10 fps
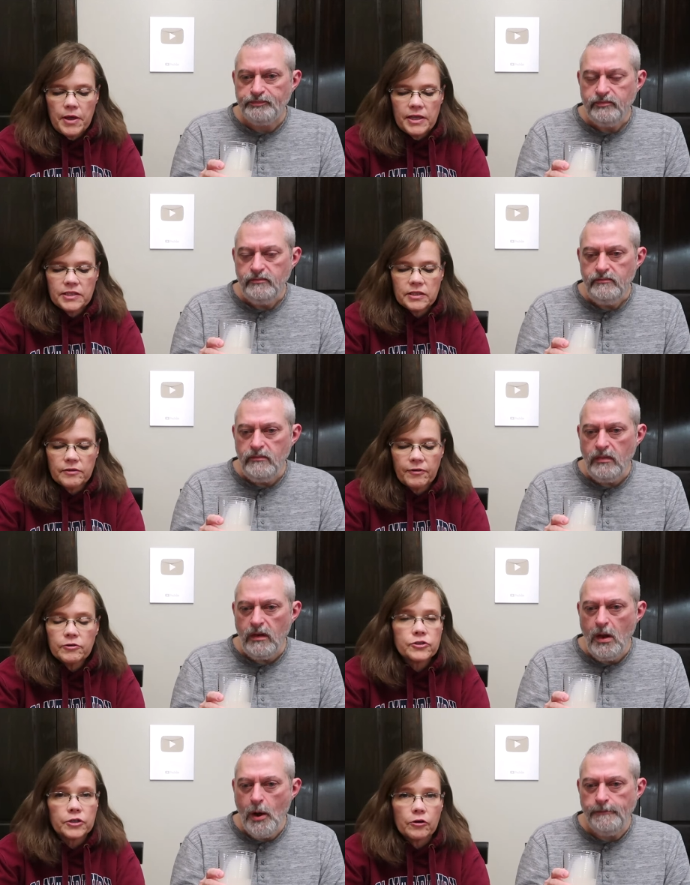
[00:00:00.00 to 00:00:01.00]
Speaker 1: it's the
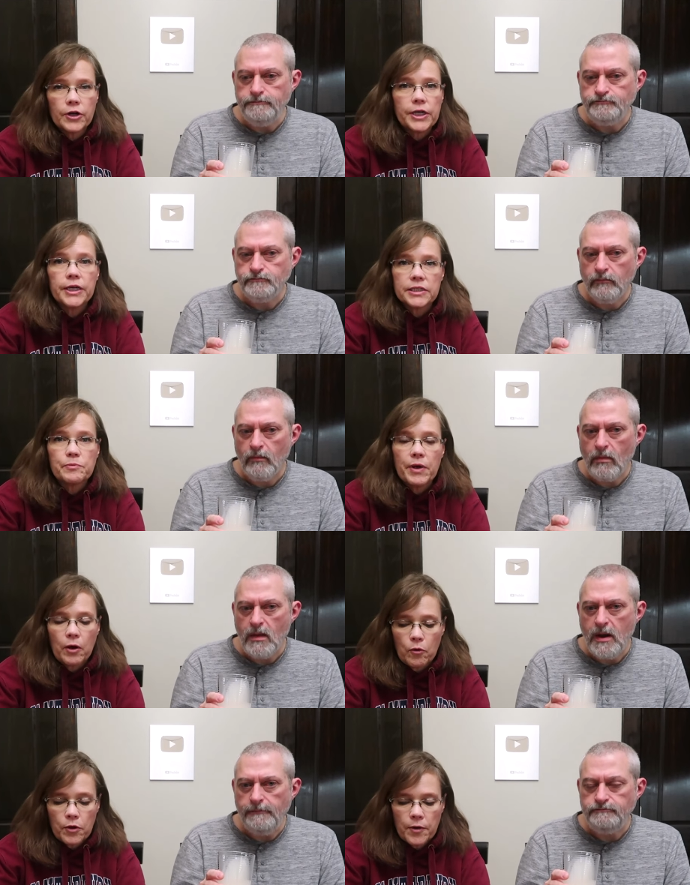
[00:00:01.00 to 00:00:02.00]
first ingredient is
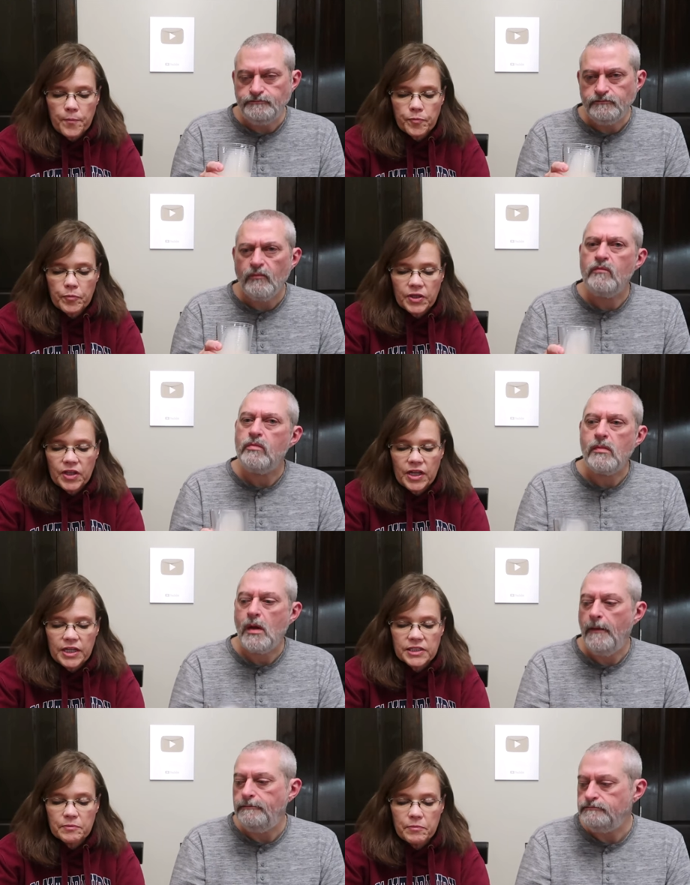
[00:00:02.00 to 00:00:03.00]
milk, but
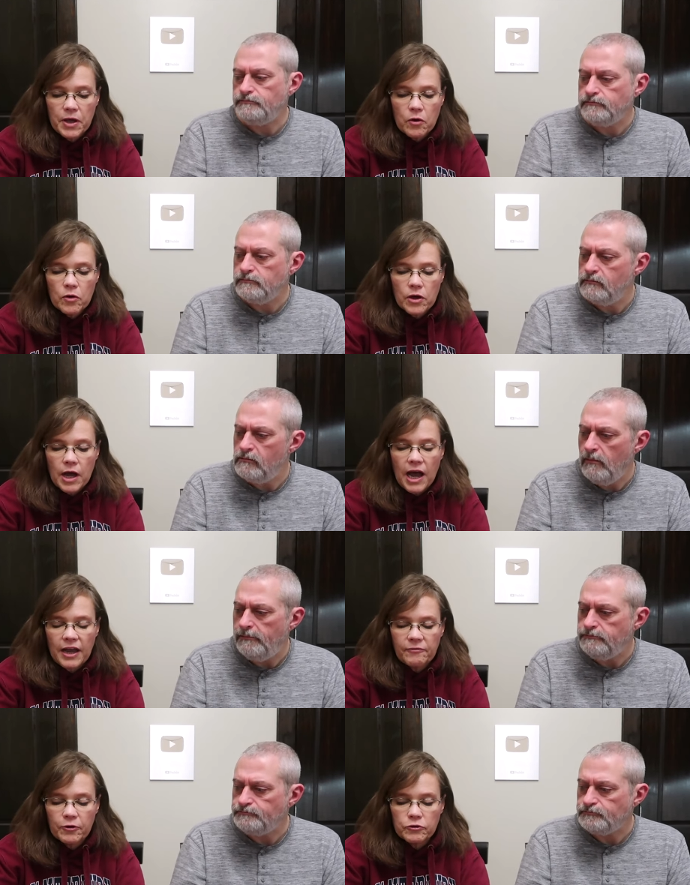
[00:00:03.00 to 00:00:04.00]
then it's milk,
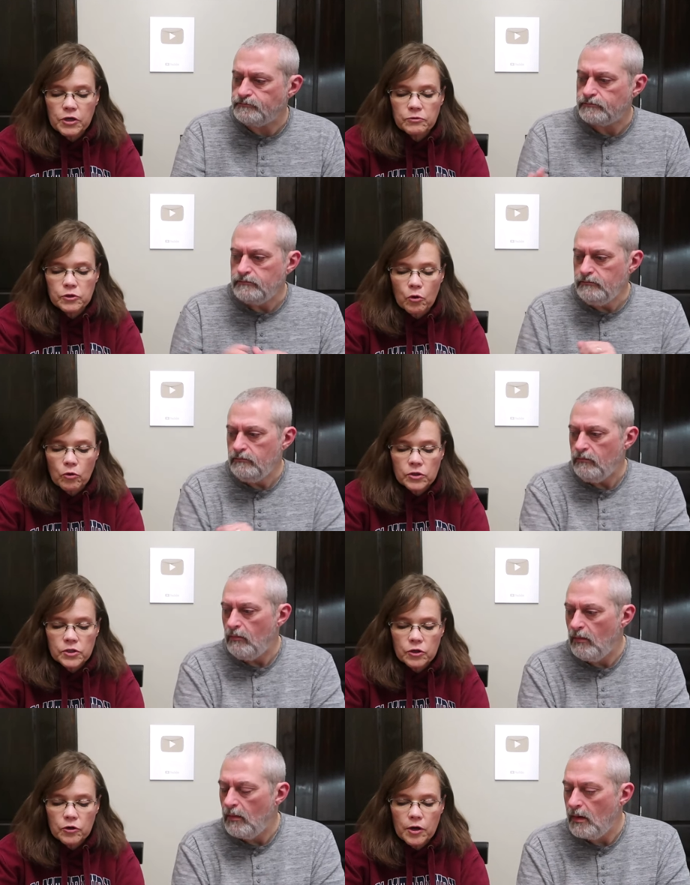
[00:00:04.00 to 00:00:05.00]
high fructose
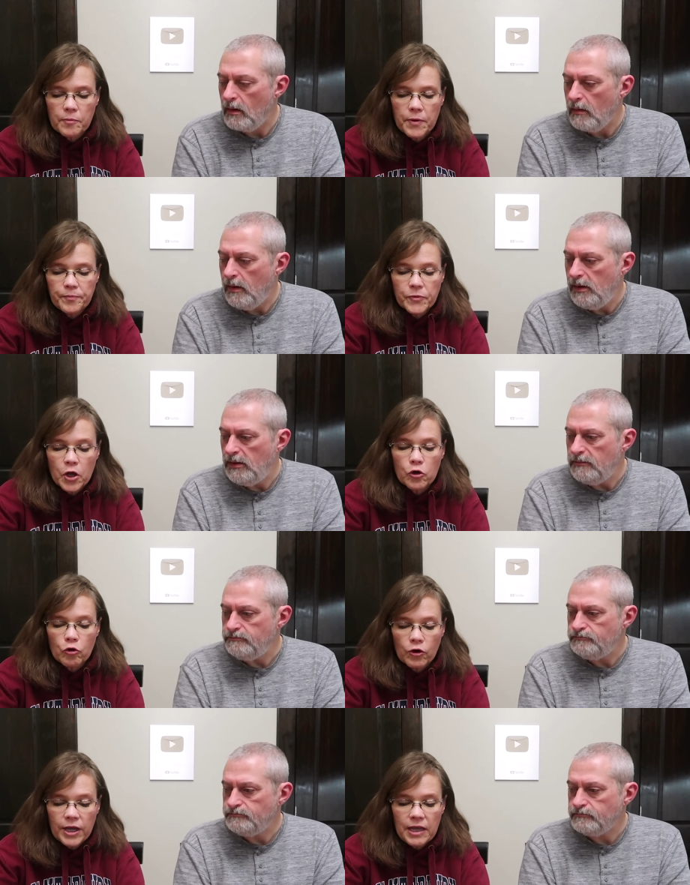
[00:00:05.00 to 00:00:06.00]
corn syrup,
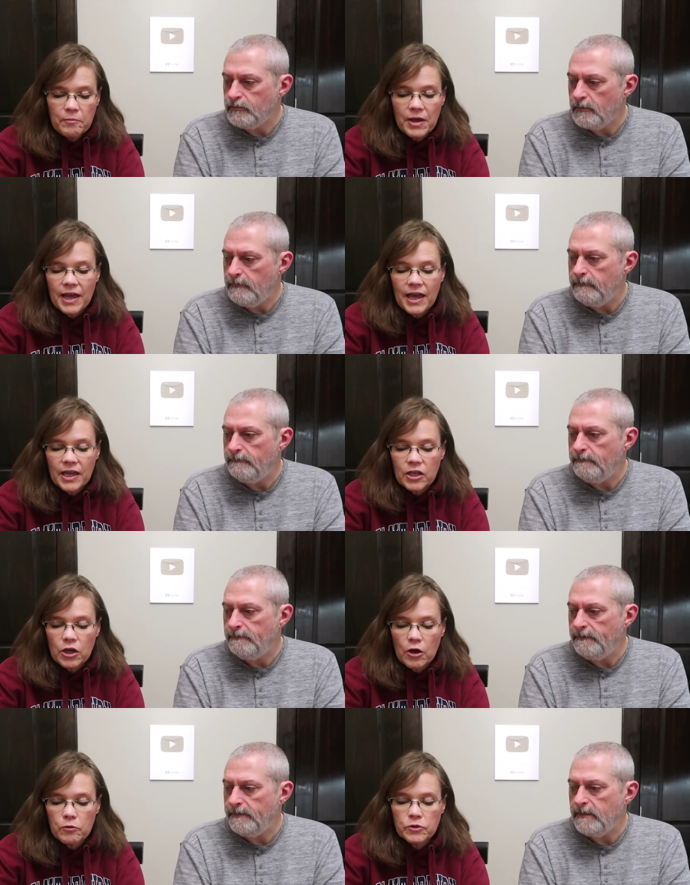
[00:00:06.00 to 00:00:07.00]
cream,
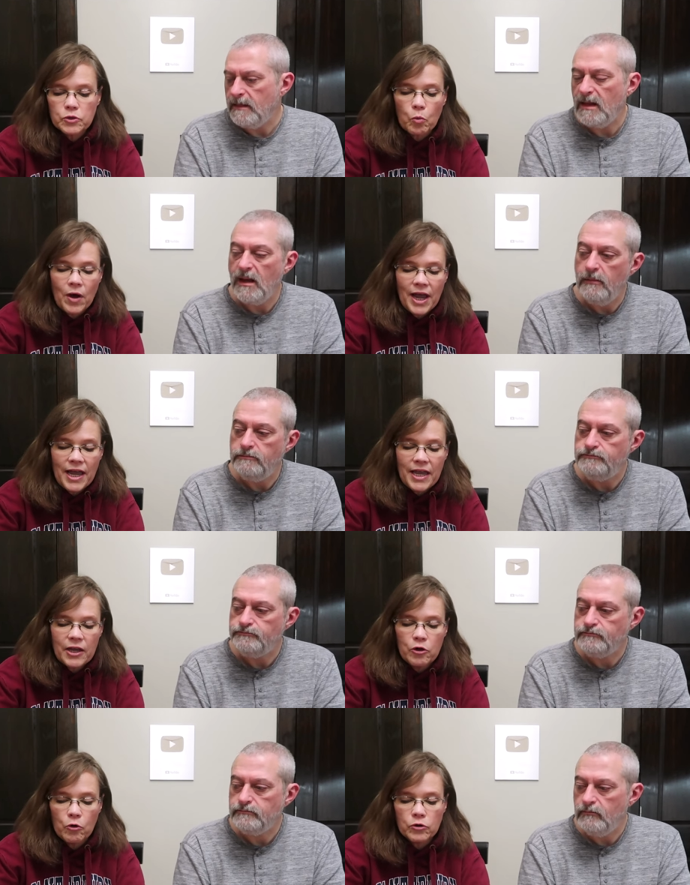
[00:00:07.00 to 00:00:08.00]
egg yolks,
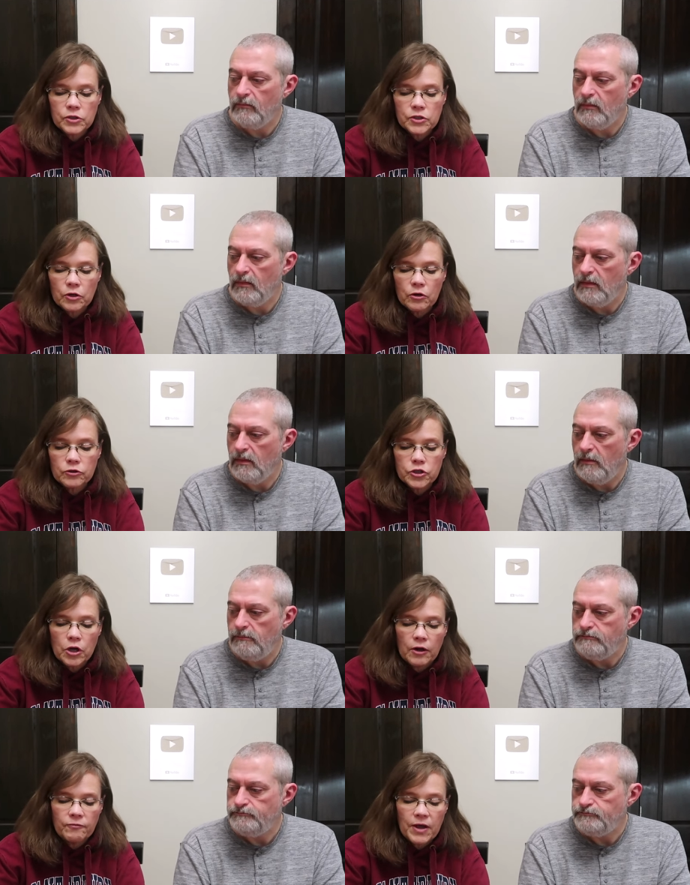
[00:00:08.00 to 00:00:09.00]
whey, cornstarch,
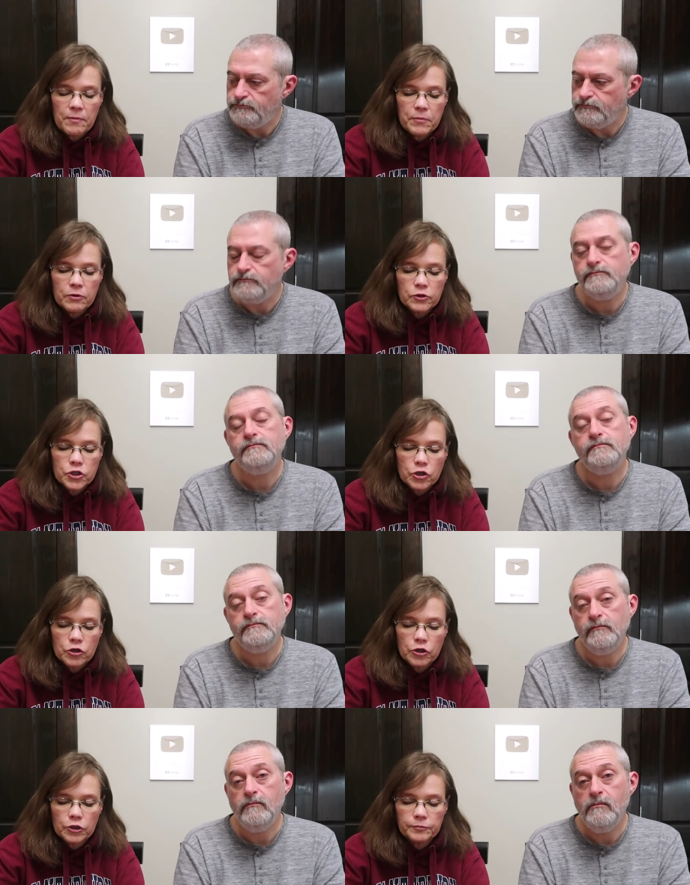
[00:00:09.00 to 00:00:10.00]
non-fat milk,
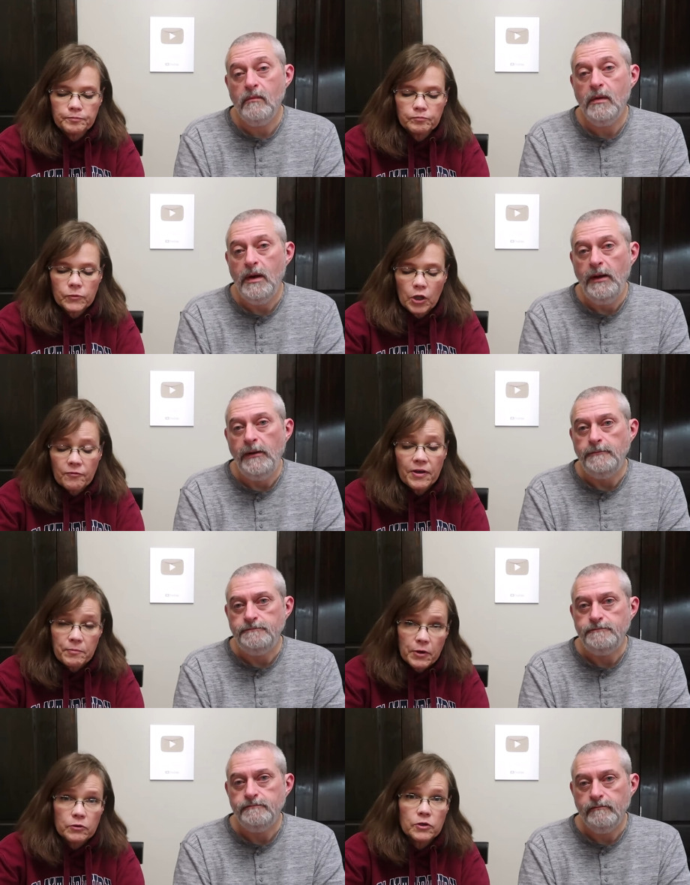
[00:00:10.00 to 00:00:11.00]
sugar,
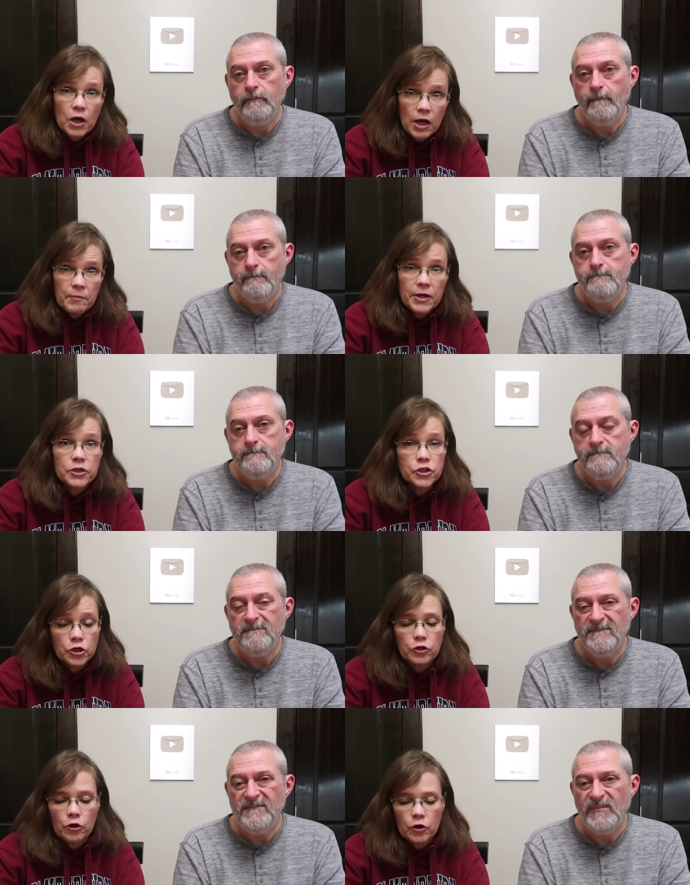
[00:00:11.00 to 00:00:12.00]
non-fat milk, comma,
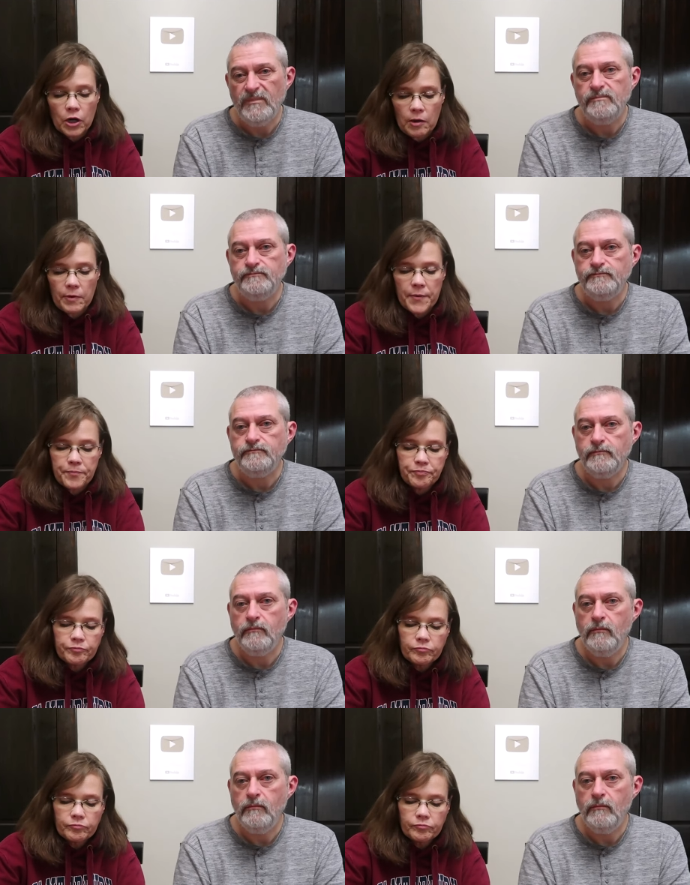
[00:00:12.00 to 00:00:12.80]
sugar, comma.